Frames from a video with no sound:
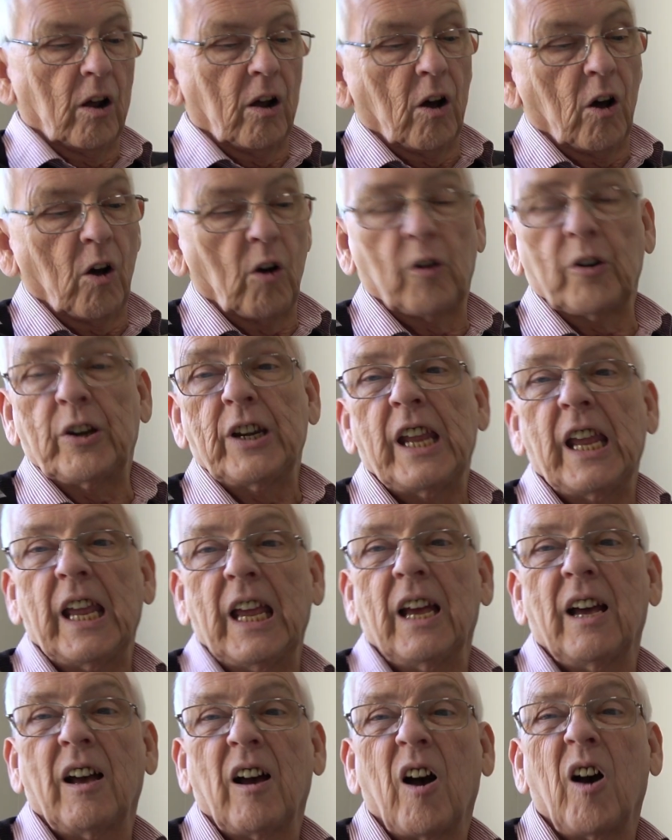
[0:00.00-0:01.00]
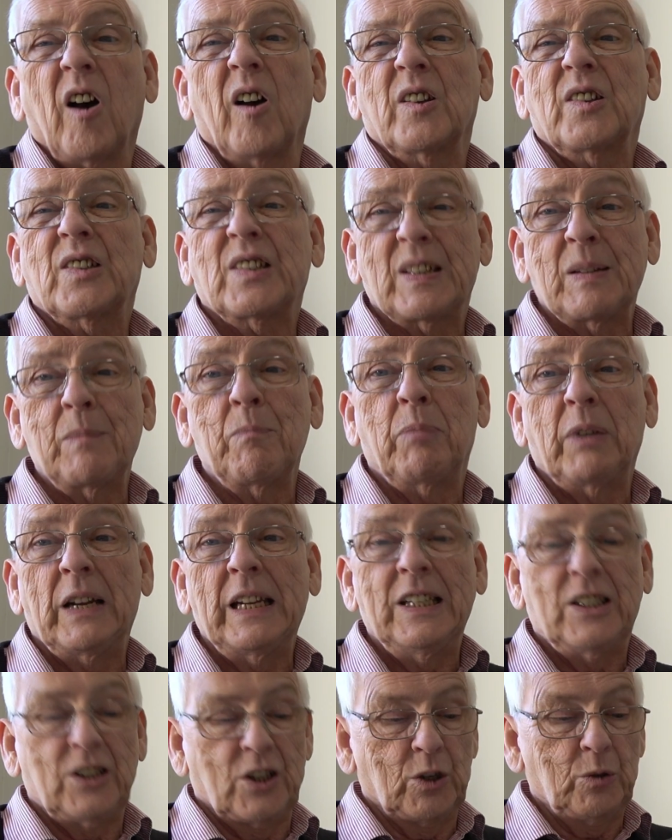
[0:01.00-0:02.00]
on here are
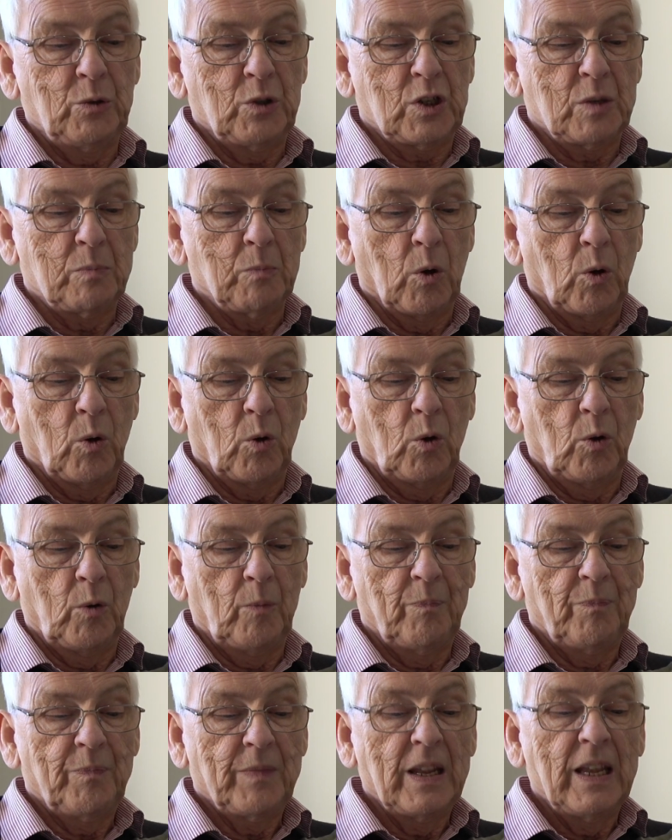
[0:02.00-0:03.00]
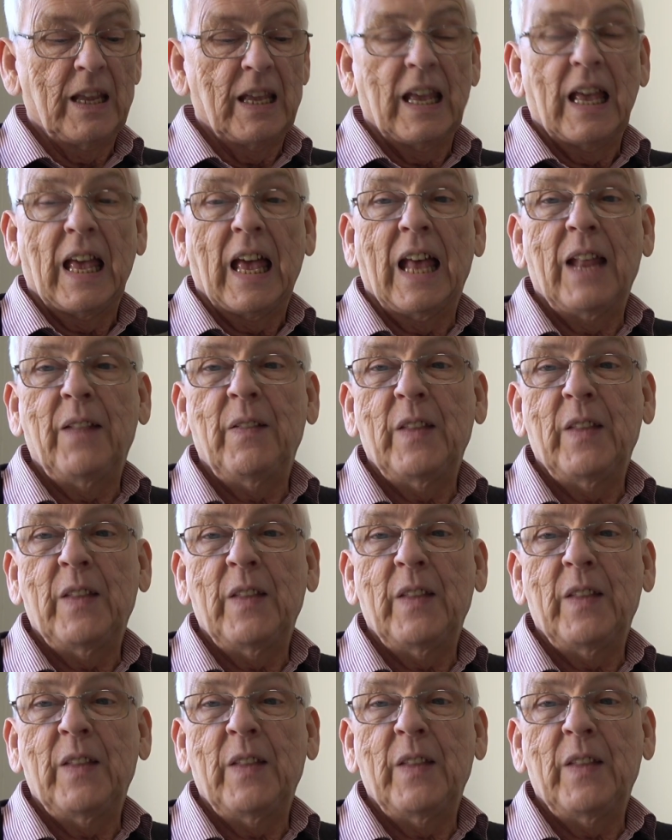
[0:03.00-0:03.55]
simply too small. And